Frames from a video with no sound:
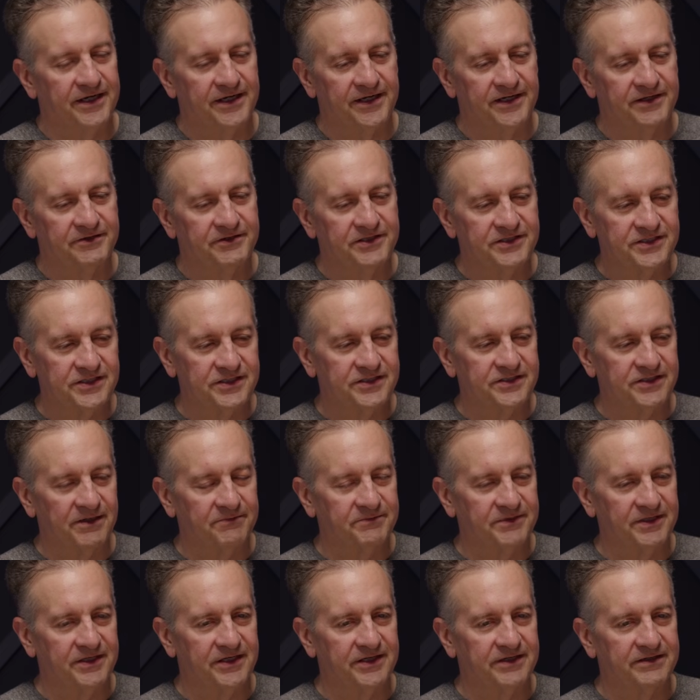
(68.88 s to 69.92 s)
this is
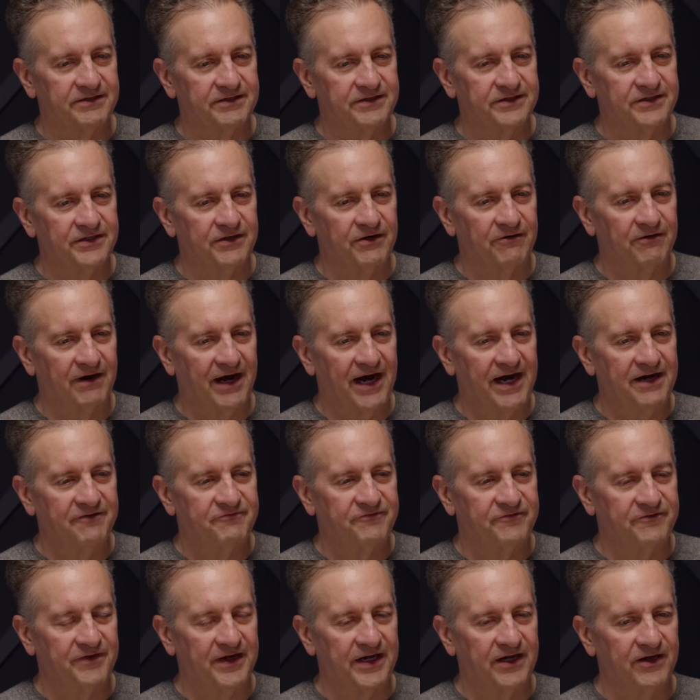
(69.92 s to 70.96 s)
something, I've
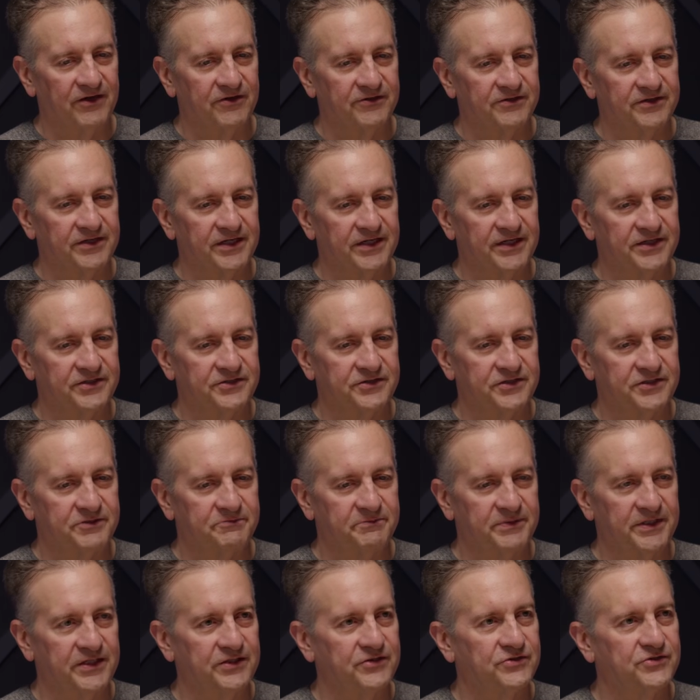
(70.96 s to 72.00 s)
found that has
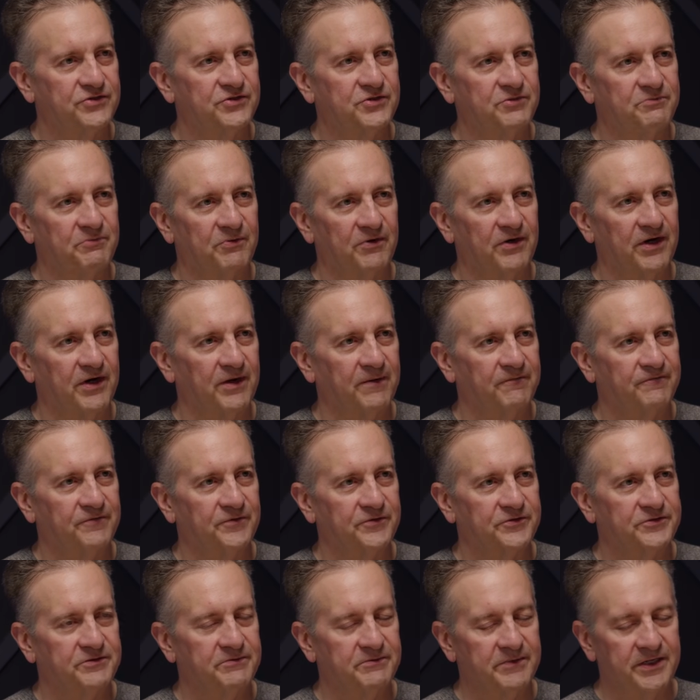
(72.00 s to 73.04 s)
just been super
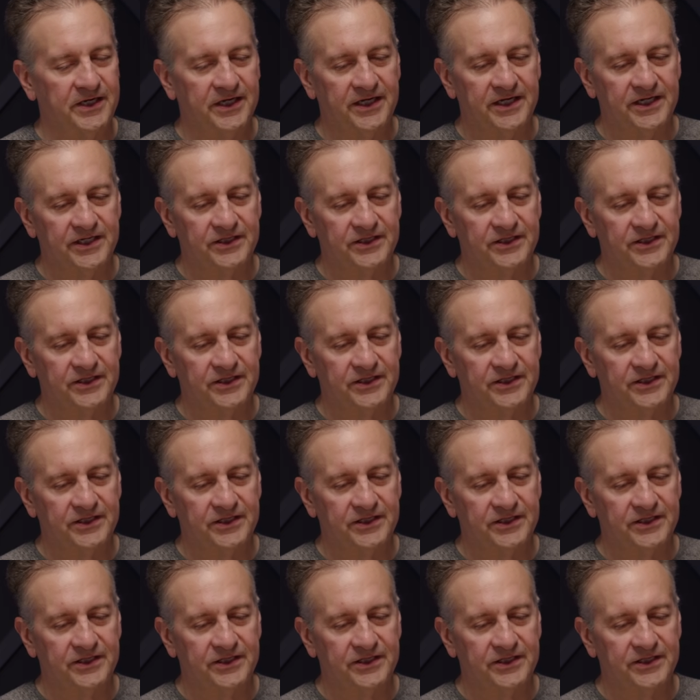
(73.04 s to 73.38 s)
helpful to me.